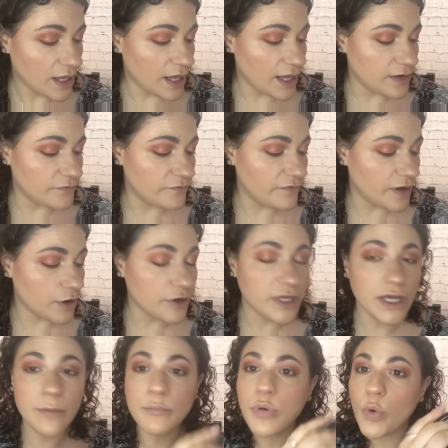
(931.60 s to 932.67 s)
And
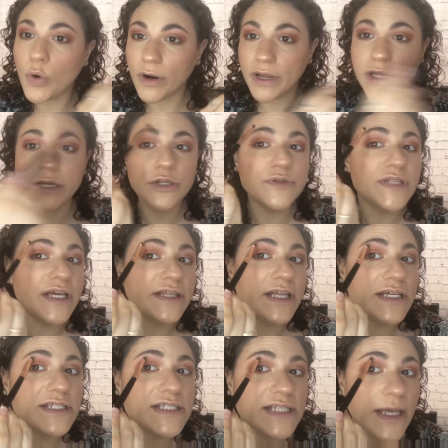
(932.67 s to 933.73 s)
very important, you take
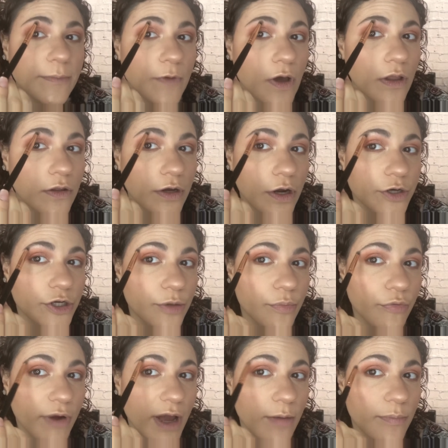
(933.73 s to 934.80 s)
that same color on your
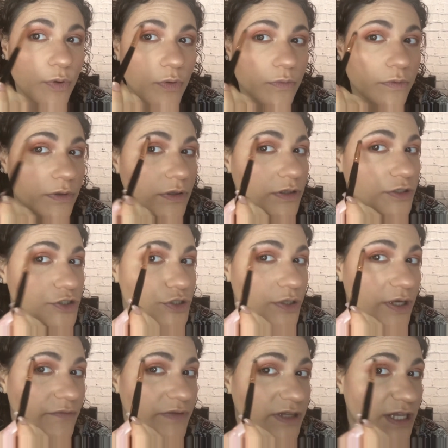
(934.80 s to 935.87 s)
brow bone. So you
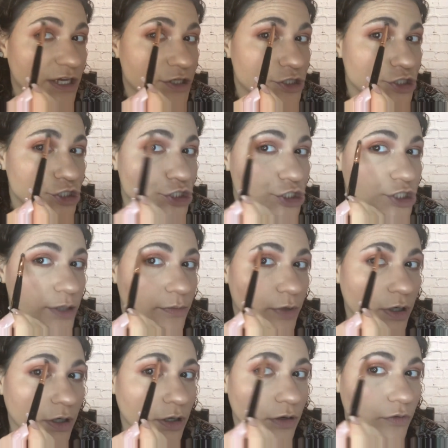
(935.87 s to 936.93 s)
give it that
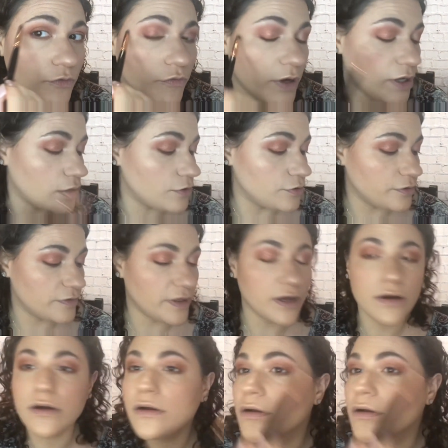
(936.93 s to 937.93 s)
shimmer right under there.